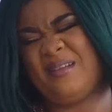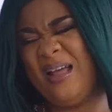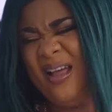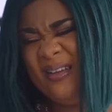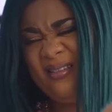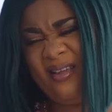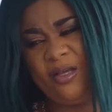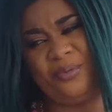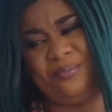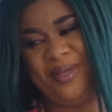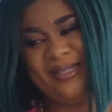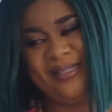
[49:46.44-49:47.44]
I think
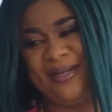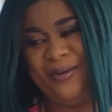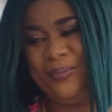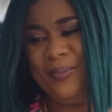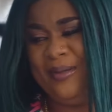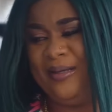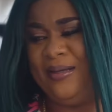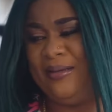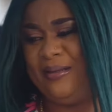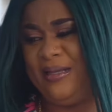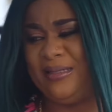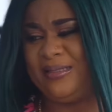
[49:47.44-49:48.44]
you're mixing up
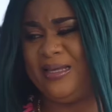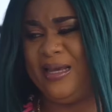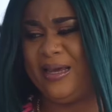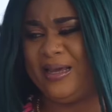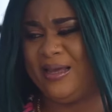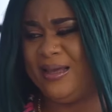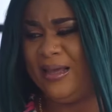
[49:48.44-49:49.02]
things here.